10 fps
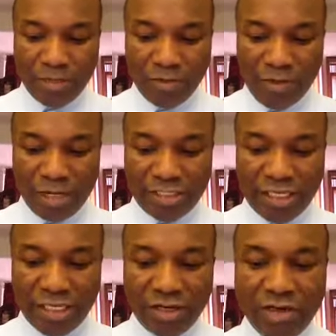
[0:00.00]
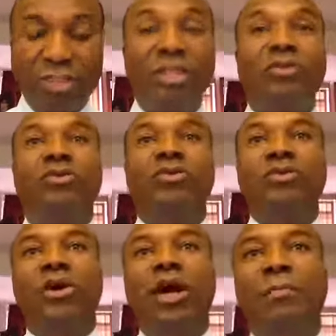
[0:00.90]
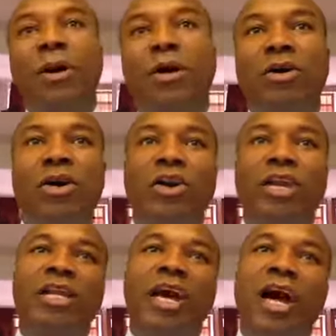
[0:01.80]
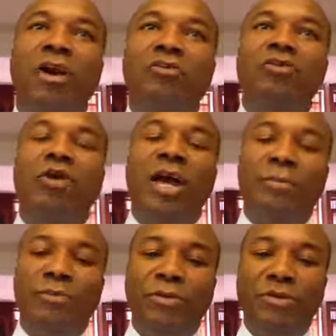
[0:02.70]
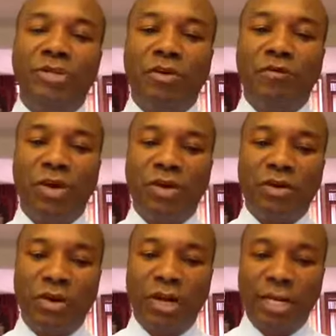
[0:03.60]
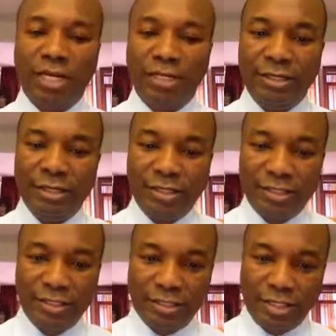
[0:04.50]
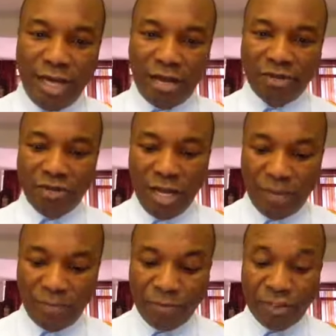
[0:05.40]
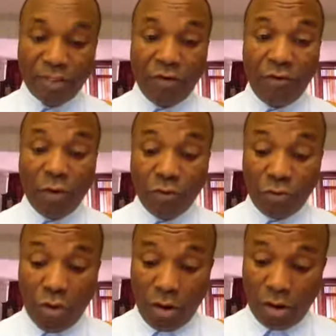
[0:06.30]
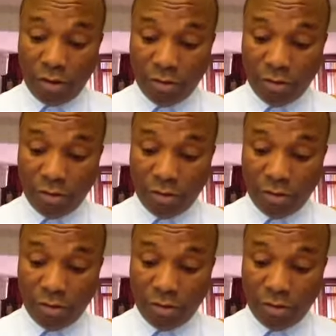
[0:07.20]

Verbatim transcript: We are still continuing to talk about calling, how to help you discover your calling, how to help you discover who you are.